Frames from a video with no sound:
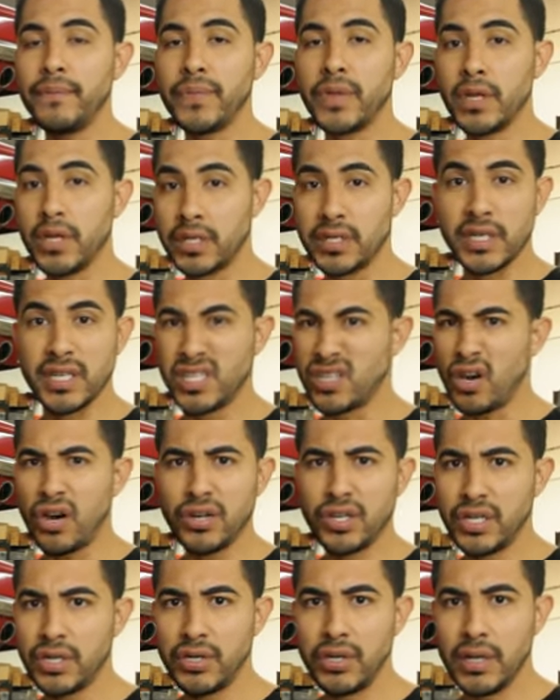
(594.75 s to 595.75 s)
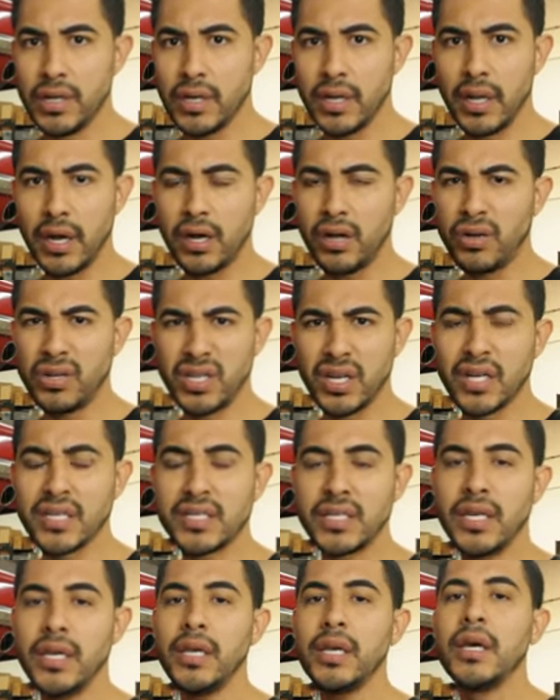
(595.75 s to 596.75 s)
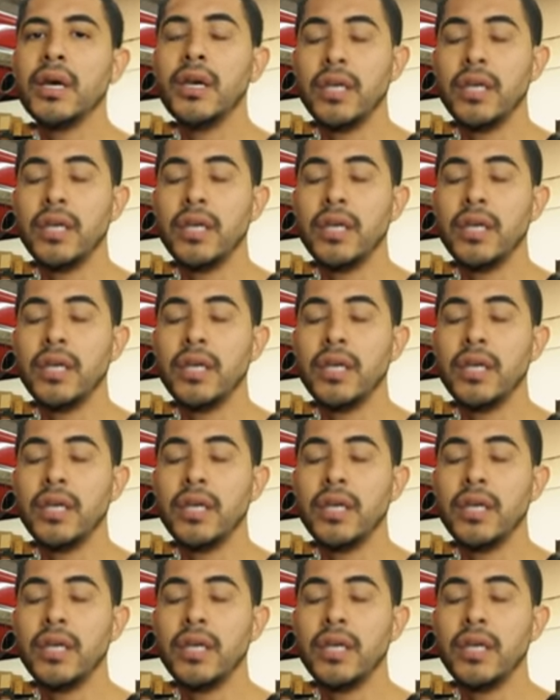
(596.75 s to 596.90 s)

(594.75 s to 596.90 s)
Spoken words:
It's all dusty?